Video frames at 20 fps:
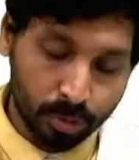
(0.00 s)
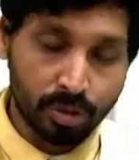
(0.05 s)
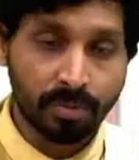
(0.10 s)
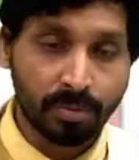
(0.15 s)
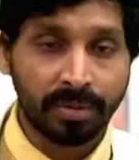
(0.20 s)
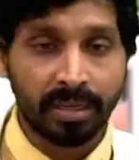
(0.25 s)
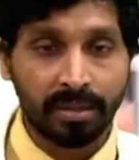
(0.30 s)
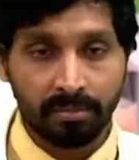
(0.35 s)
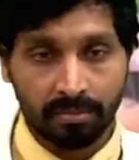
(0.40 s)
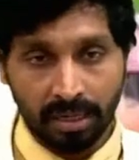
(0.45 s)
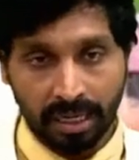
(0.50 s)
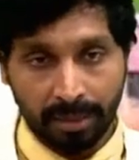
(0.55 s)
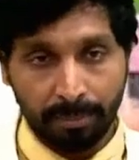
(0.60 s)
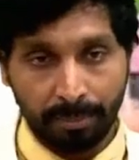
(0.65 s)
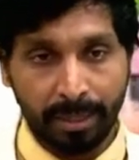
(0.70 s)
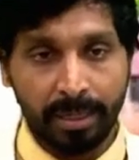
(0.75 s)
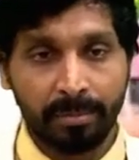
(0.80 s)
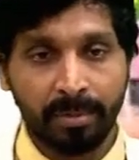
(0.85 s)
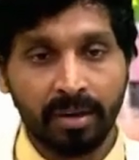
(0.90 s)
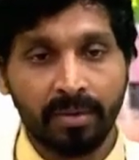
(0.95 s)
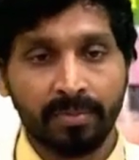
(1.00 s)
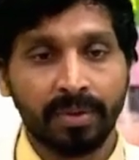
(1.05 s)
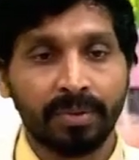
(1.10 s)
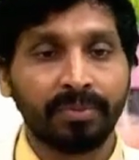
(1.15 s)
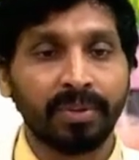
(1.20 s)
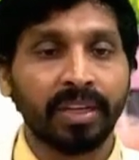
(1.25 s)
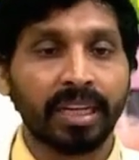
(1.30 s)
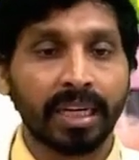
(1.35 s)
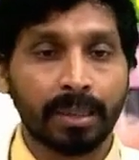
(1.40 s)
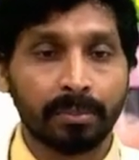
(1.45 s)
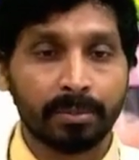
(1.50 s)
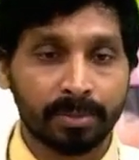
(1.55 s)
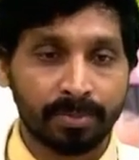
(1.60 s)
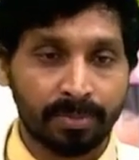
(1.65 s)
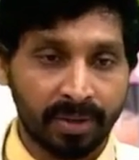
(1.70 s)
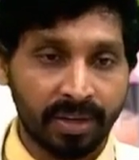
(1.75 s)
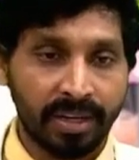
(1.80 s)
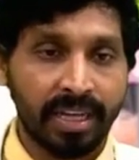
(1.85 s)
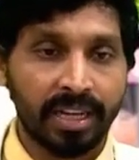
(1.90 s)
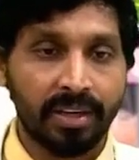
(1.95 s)
to be like minimal 15 grams
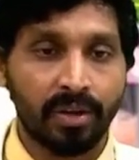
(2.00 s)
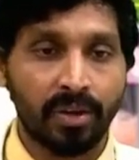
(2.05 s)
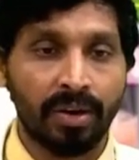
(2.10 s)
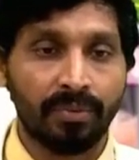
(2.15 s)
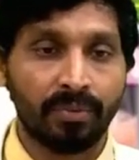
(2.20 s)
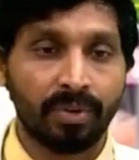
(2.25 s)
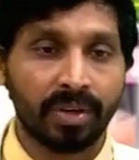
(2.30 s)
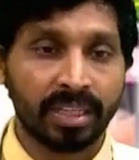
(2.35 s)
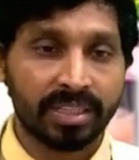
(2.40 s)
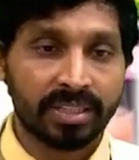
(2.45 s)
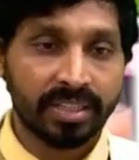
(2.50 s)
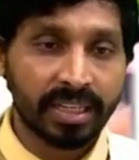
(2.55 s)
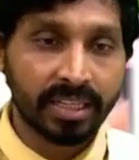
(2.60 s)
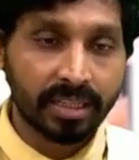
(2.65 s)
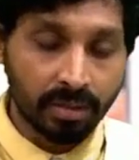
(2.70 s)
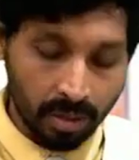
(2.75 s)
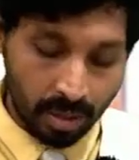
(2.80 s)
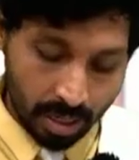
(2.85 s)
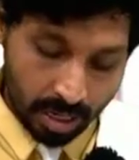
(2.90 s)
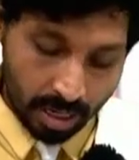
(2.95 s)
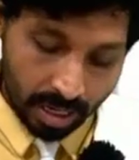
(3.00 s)
per day you have to restrict,